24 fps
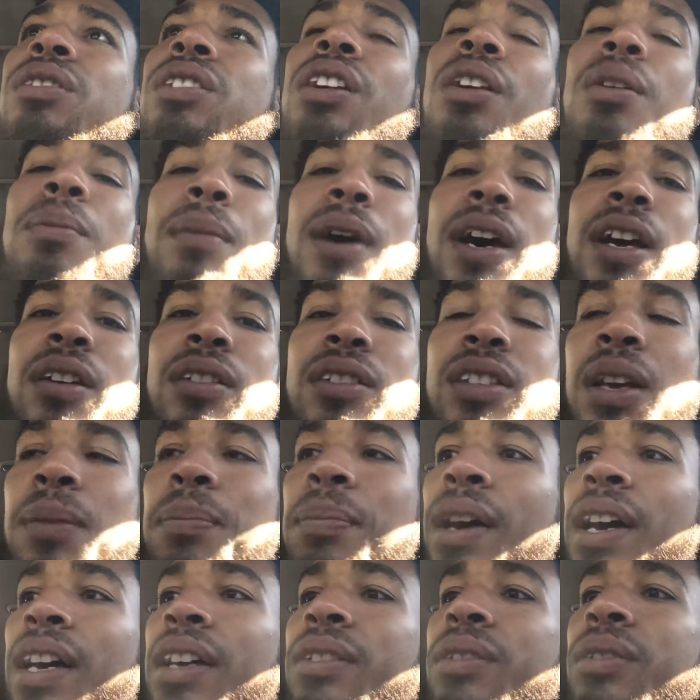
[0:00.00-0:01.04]
It don't matter if they're
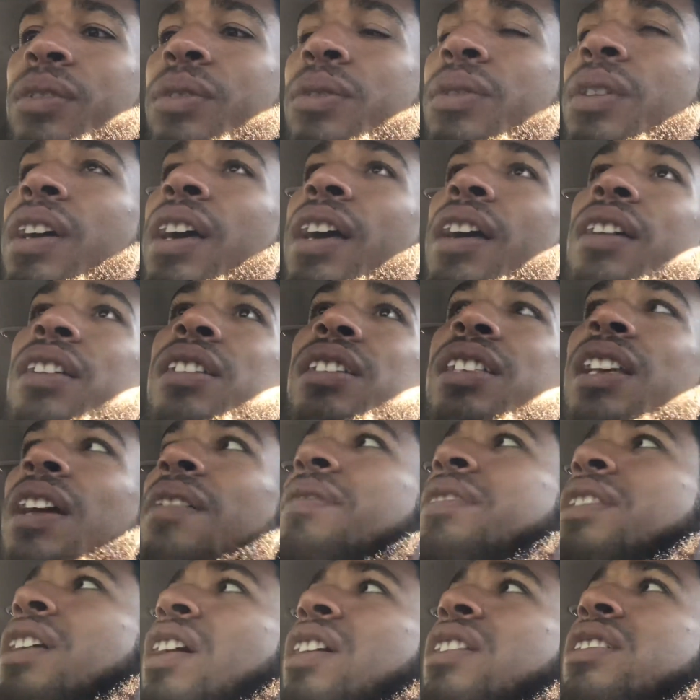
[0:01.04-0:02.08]
paying you
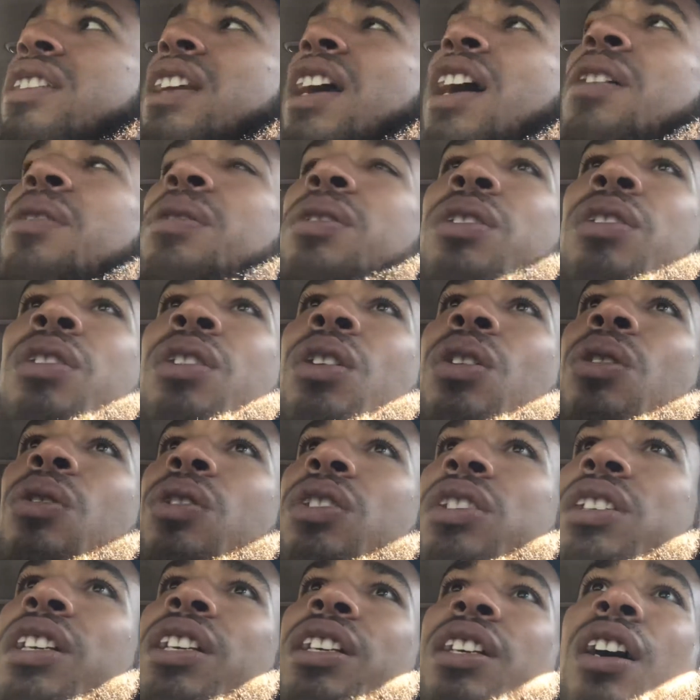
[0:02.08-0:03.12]
$7 an hour
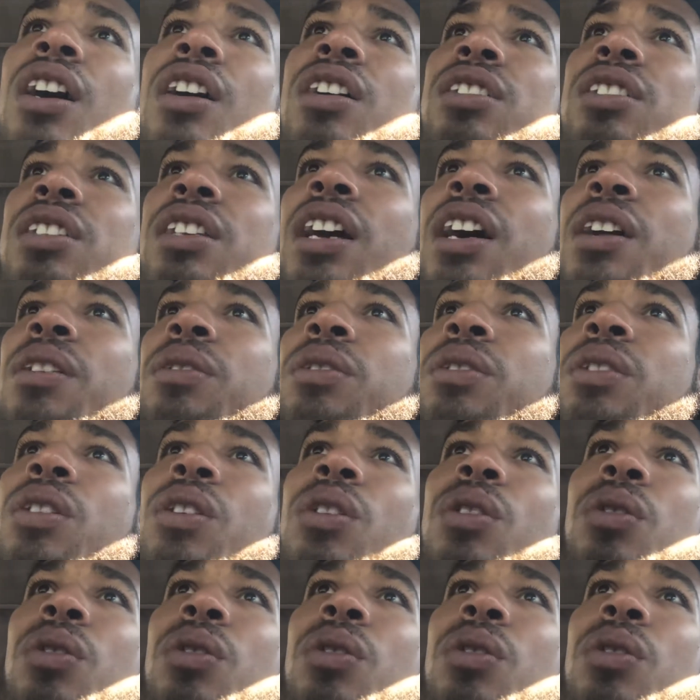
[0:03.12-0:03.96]
or $10 an hour